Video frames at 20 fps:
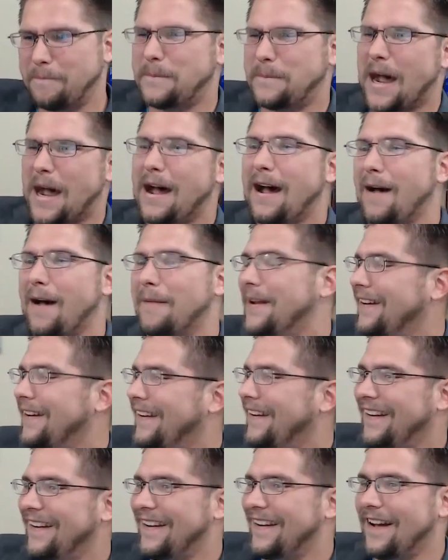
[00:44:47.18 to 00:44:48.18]
pop.
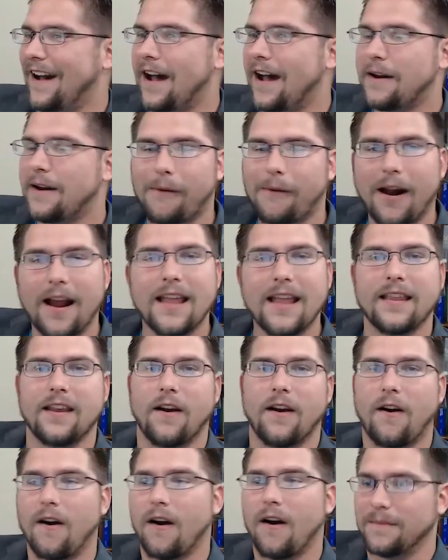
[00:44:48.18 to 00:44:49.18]
Got him right in
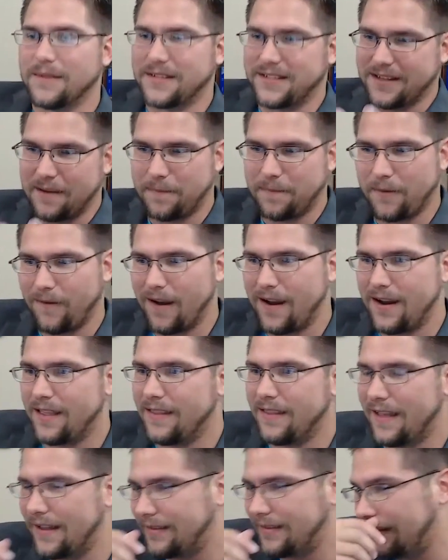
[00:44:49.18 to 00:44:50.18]
the arm,
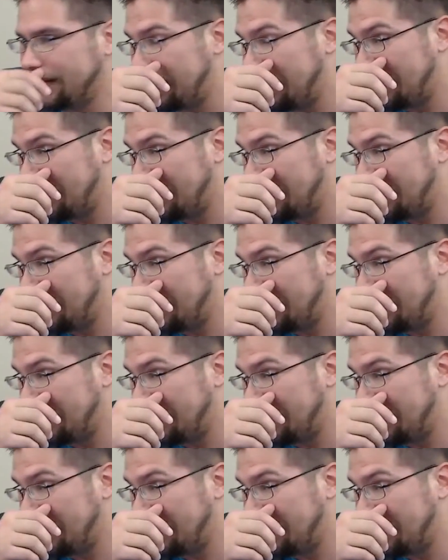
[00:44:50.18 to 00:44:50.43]
separated that.